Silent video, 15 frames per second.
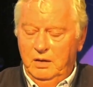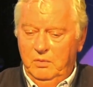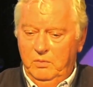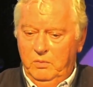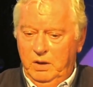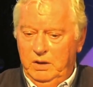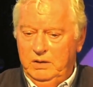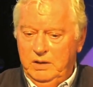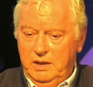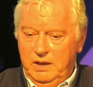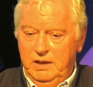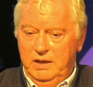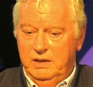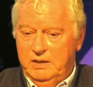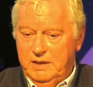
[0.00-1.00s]
When
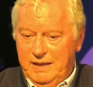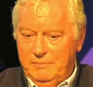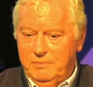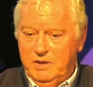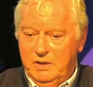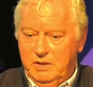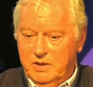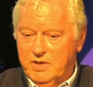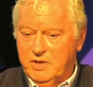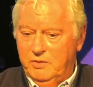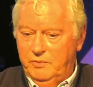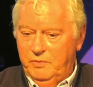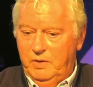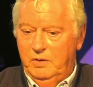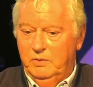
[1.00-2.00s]
he adapted the
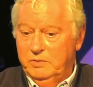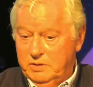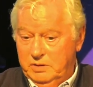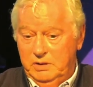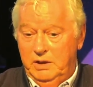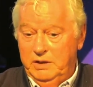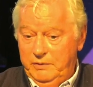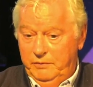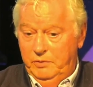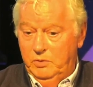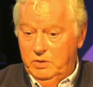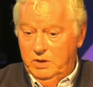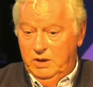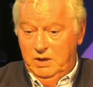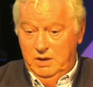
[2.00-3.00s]
software onto the 94
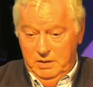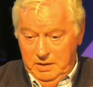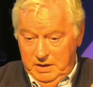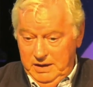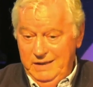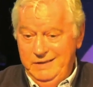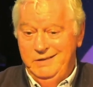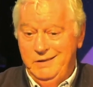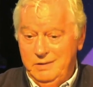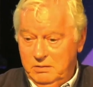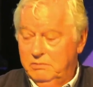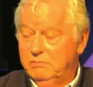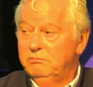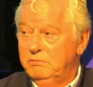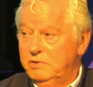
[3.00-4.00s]
car, he
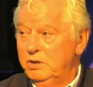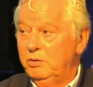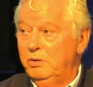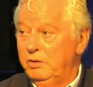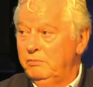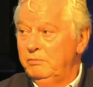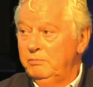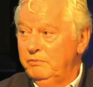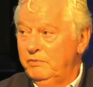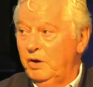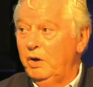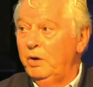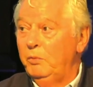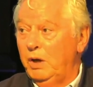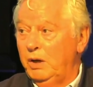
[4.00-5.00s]
didn't do it
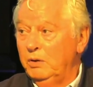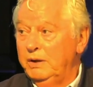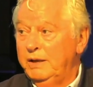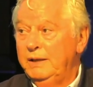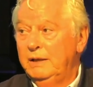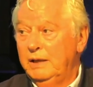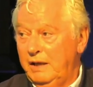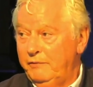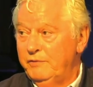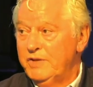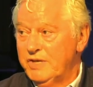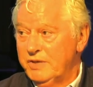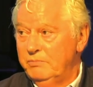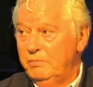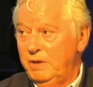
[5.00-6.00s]
very well. He'd left
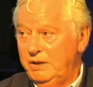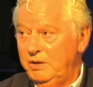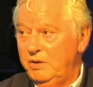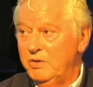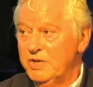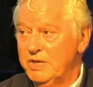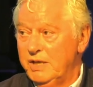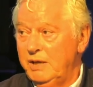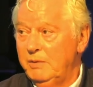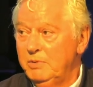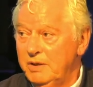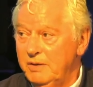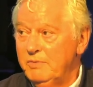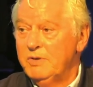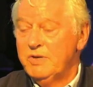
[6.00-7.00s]
some menus there,
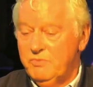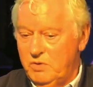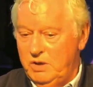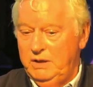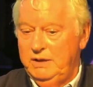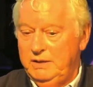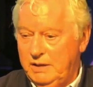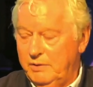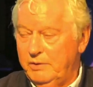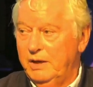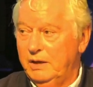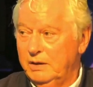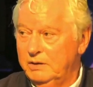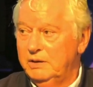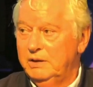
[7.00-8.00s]
but there was really
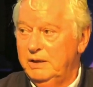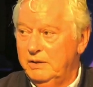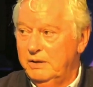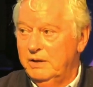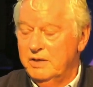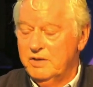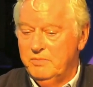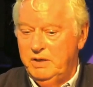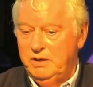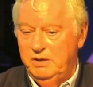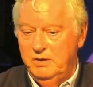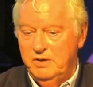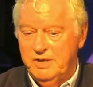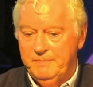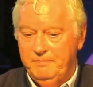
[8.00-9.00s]
nothing underneath those
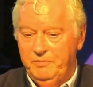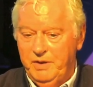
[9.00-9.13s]
menus.